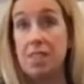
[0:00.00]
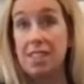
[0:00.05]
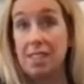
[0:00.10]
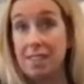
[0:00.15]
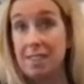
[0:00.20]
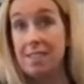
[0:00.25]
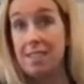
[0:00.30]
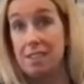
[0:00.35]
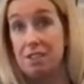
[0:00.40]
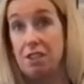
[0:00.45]

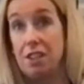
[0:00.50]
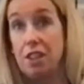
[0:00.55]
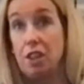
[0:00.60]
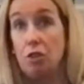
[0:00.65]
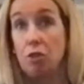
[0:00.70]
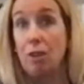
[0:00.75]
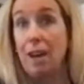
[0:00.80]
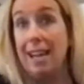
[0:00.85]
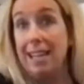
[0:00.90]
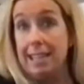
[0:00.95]
essentially
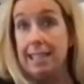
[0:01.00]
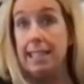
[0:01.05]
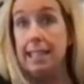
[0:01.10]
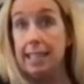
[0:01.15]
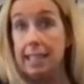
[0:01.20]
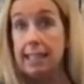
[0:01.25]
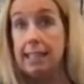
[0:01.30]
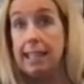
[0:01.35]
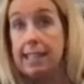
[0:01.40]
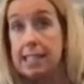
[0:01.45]
grinding
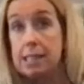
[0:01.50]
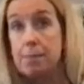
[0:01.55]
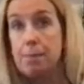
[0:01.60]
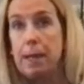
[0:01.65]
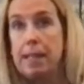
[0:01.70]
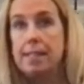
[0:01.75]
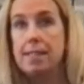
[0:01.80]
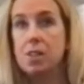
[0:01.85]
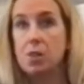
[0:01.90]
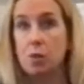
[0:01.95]
it like
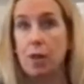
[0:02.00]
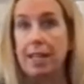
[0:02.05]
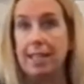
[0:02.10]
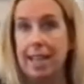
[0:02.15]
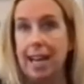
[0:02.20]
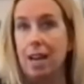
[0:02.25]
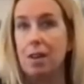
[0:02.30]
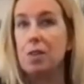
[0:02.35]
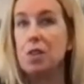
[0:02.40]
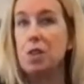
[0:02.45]
spices right
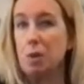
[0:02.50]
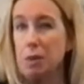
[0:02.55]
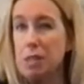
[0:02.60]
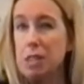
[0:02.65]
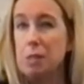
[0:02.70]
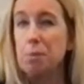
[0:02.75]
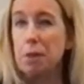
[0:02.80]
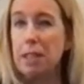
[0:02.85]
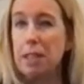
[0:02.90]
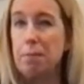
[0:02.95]
now, so
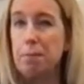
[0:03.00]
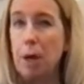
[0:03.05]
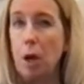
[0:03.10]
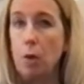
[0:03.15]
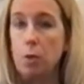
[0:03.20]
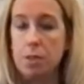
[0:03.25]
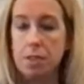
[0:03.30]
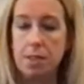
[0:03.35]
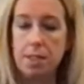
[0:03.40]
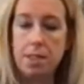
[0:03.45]
it's pretty
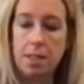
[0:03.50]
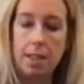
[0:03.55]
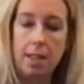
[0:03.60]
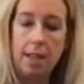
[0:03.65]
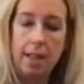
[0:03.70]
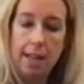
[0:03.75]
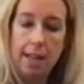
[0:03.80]
potent.